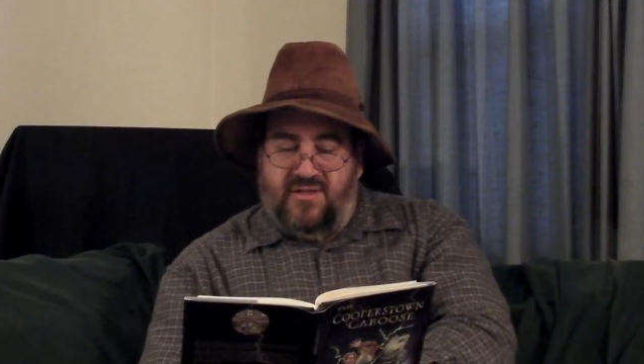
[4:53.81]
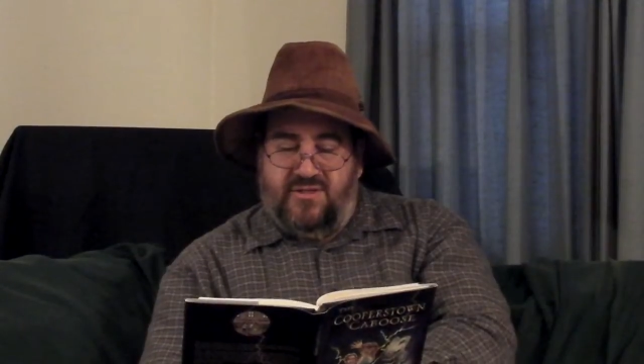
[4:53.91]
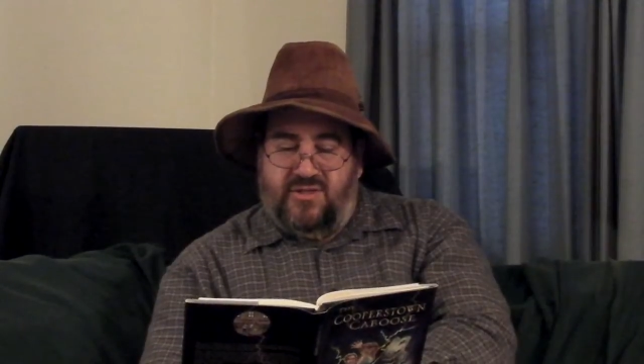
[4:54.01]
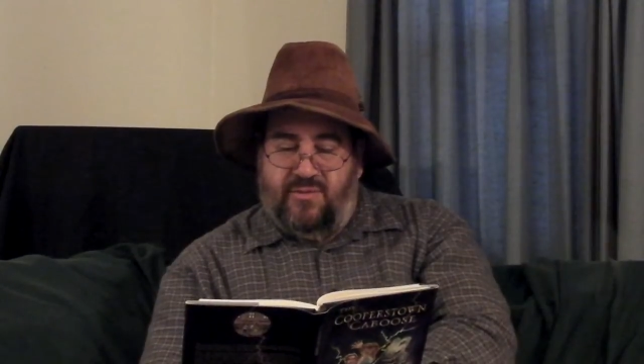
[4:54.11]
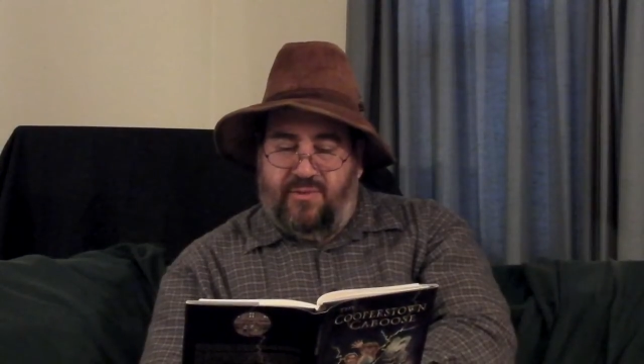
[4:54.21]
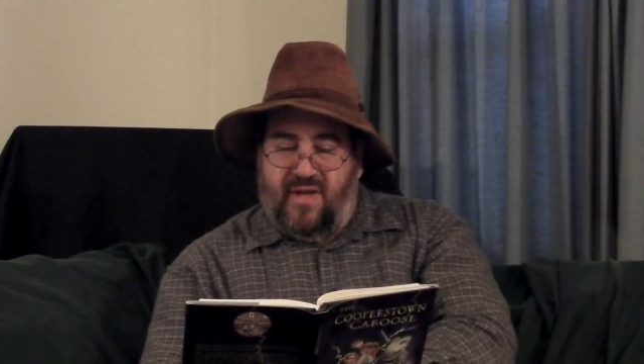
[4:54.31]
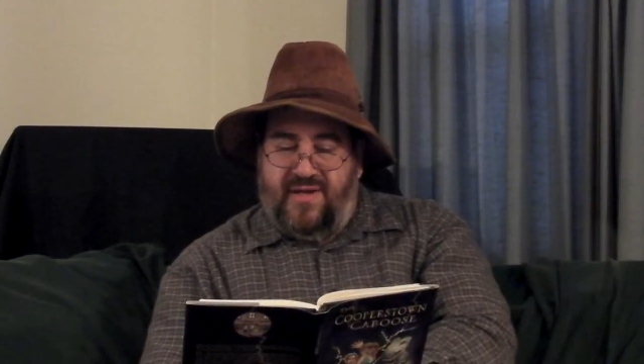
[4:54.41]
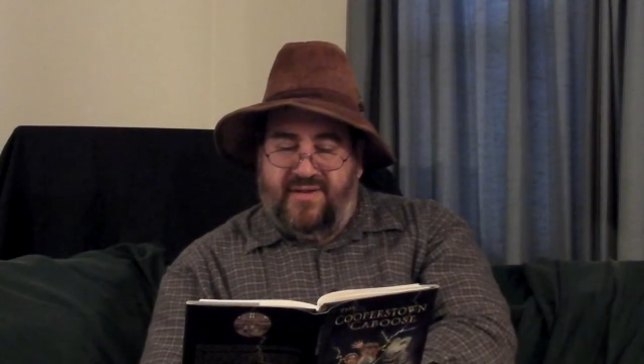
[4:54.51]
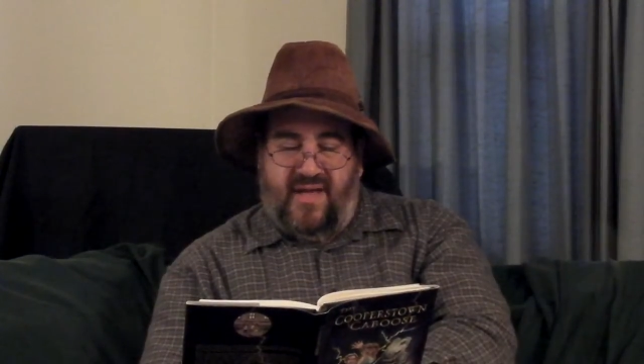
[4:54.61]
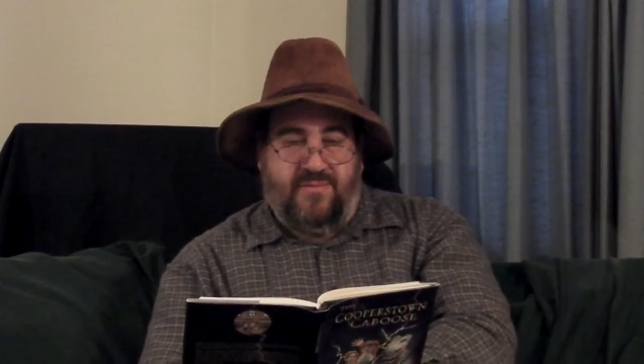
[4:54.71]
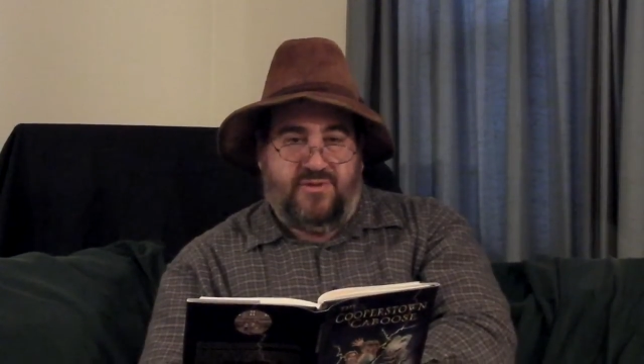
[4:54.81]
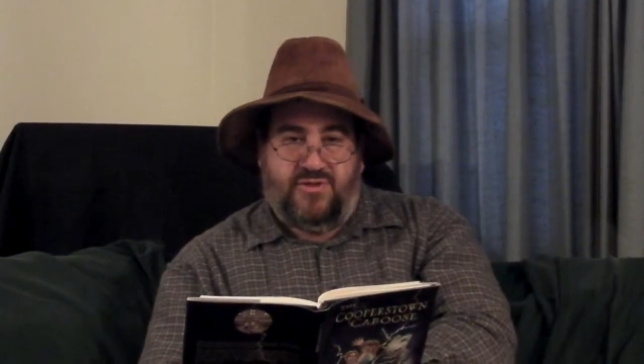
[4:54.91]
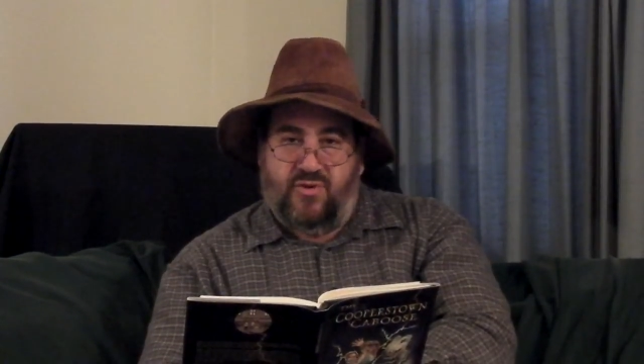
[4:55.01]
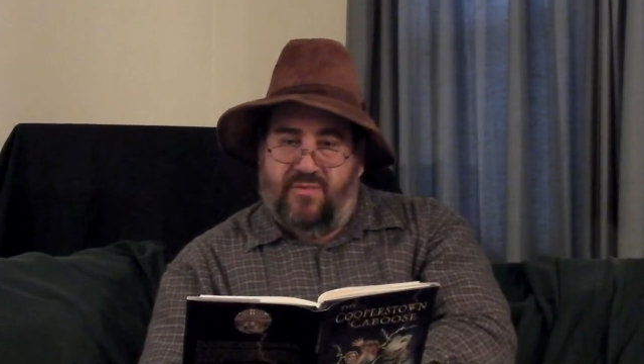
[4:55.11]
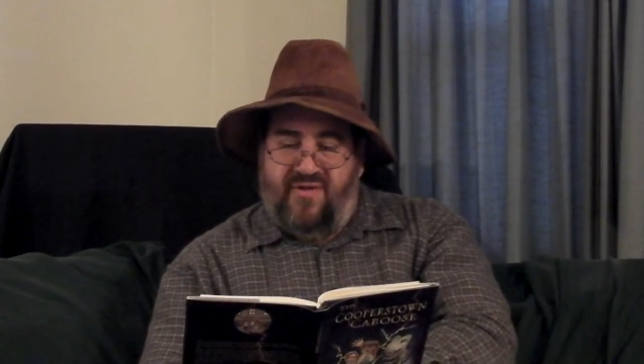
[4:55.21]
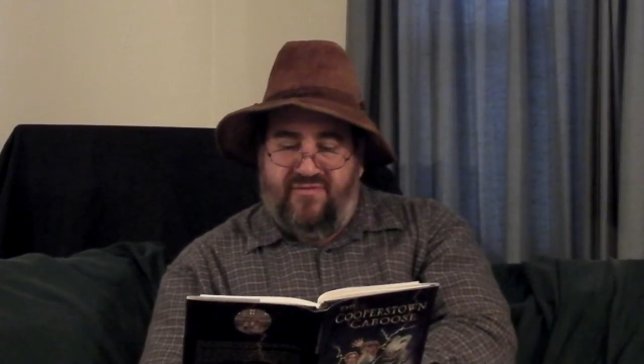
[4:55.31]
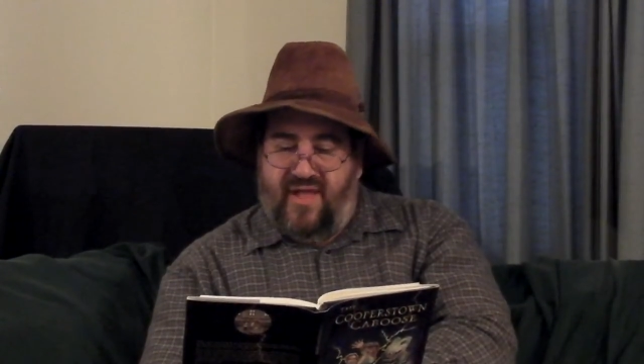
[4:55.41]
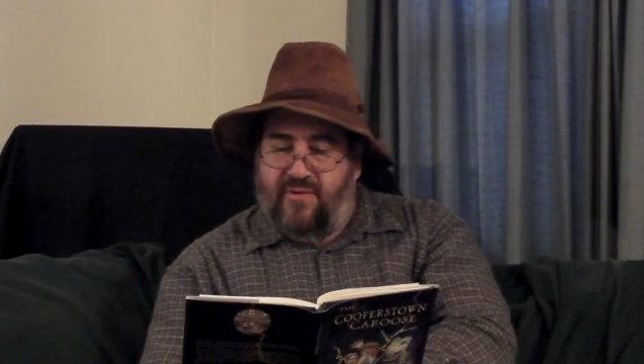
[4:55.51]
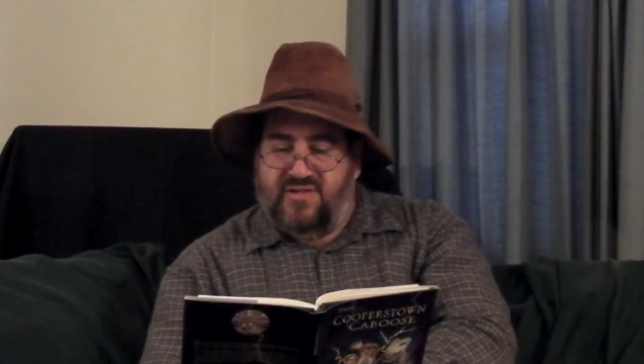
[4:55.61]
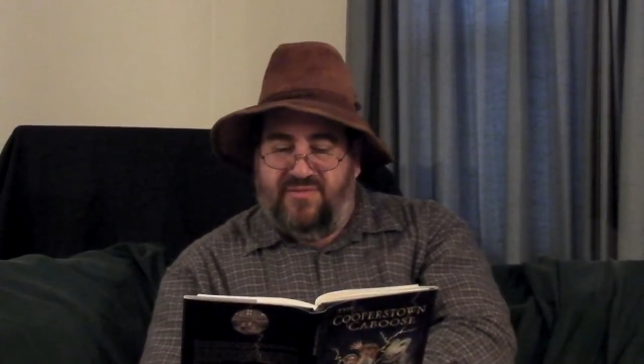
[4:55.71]
She replied, "I'm sure my
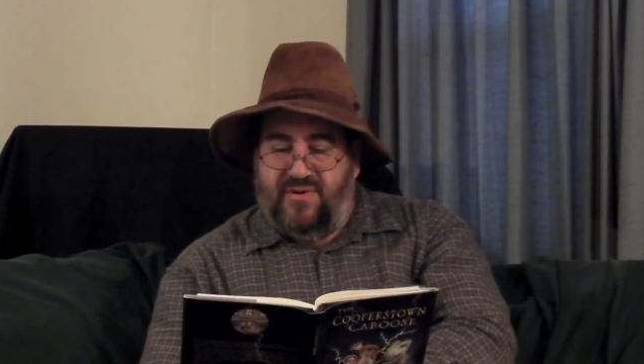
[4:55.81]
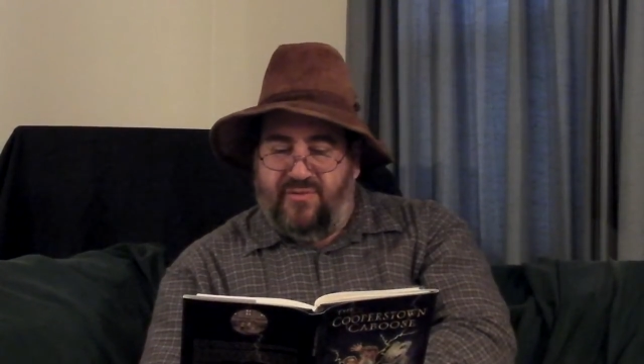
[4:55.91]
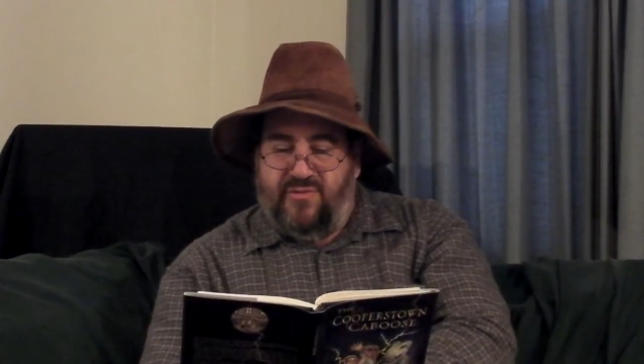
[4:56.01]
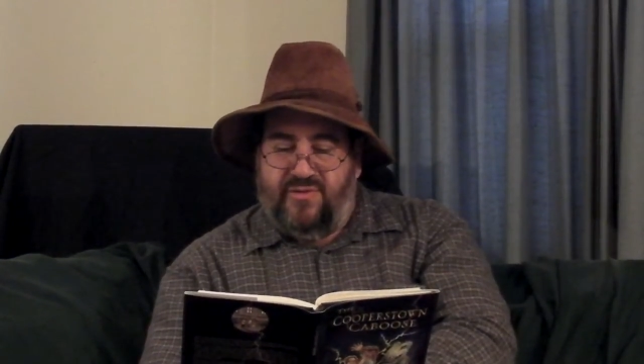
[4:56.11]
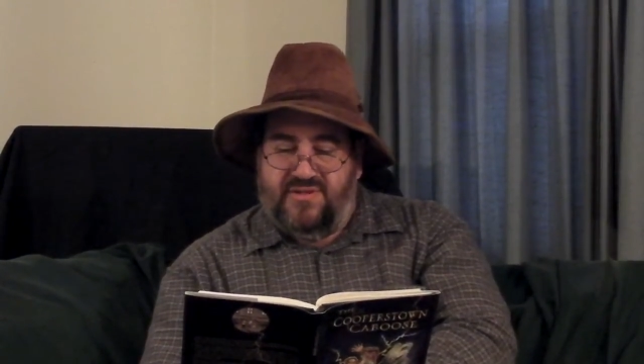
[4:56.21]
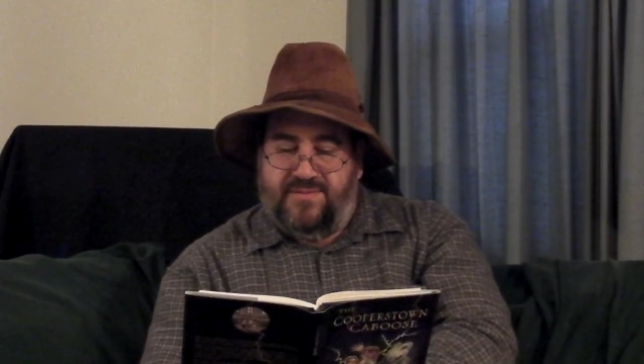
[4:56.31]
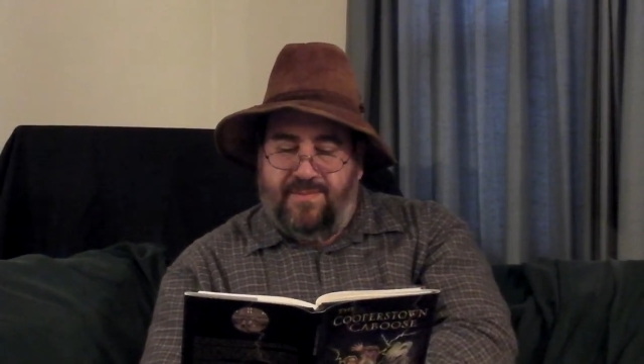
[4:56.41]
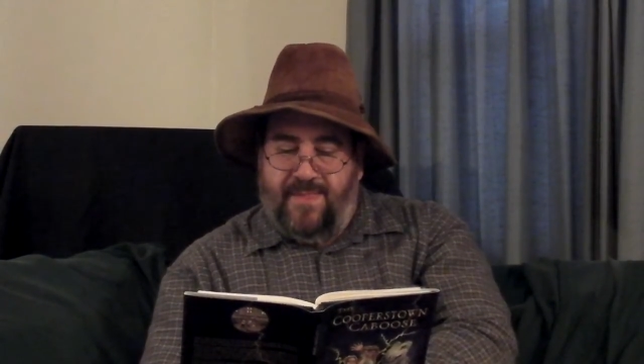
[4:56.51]
flowers have been ruined."